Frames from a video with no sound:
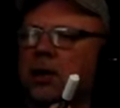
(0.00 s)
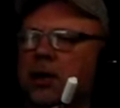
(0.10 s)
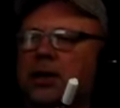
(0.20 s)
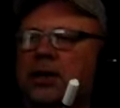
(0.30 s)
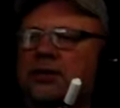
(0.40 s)

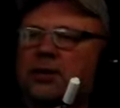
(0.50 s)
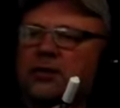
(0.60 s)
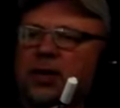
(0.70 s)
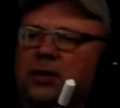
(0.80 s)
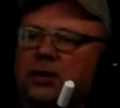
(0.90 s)
Does the
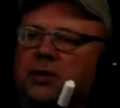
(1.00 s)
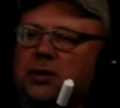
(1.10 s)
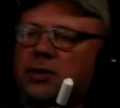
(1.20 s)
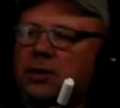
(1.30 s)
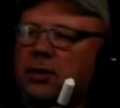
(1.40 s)
stator
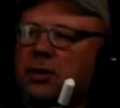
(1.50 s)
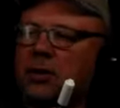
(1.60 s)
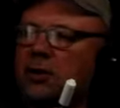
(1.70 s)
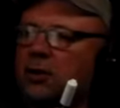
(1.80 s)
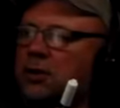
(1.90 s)
turn?
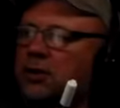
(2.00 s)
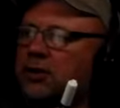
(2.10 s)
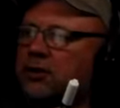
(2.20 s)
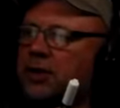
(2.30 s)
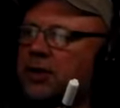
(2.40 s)
No, the
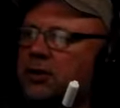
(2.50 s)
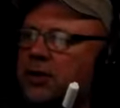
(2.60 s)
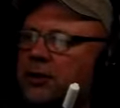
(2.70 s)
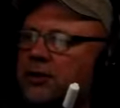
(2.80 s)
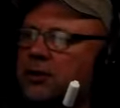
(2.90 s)
stator
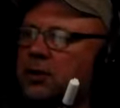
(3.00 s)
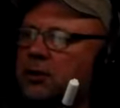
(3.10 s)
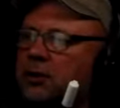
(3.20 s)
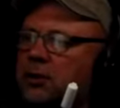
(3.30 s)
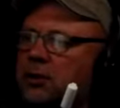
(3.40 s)
does not
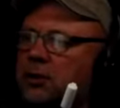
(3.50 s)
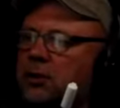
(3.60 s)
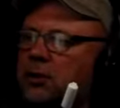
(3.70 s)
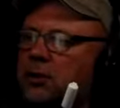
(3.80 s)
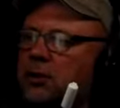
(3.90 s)
turn.
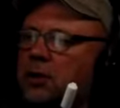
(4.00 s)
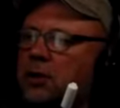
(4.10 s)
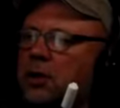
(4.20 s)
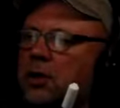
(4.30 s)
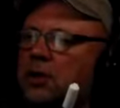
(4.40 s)

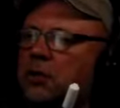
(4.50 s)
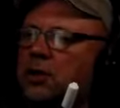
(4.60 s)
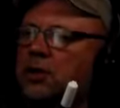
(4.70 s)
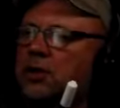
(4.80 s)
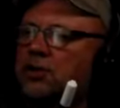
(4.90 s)
What
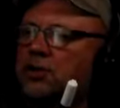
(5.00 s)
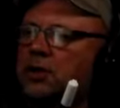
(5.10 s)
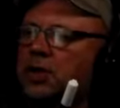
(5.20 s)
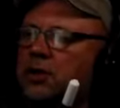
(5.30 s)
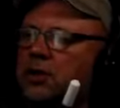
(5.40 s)
is it
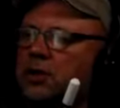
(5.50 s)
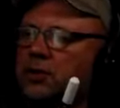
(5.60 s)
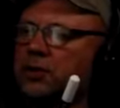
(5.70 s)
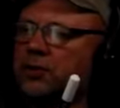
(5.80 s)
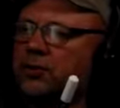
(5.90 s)
that
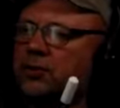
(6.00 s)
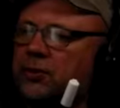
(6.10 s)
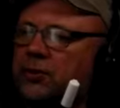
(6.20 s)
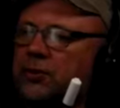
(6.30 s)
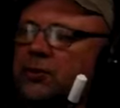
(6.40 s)
turns
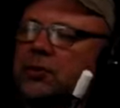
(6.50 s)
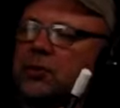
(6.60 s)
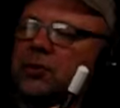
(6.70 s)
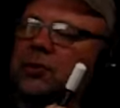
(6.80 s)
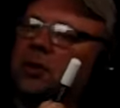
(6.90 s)

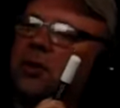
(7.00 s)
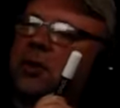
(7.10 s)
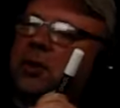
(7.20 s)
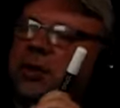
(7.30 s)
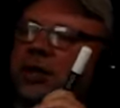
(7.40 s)

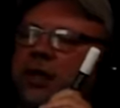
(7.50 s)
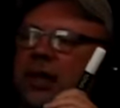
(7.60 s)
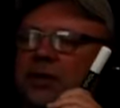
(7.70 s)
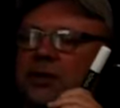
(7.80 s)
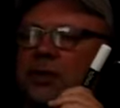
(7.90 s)
that
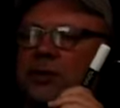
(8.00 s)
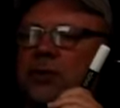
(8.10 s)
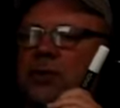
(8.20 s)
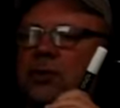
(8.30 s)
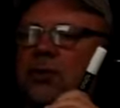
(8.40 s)
has to
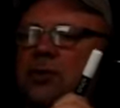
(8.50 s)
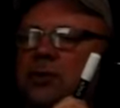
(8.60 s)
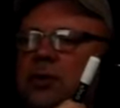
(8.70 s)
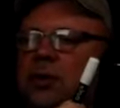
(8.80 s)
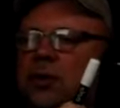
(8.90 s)
do
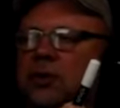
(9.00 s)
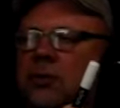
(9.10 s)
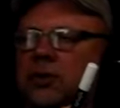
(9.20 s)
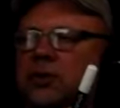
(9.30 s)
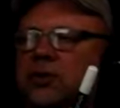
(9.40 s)

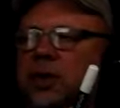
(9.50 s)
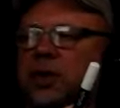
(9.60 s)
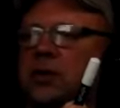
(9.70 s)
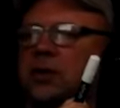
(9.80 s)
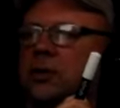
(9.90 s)
with the
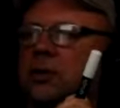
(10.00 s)
stator?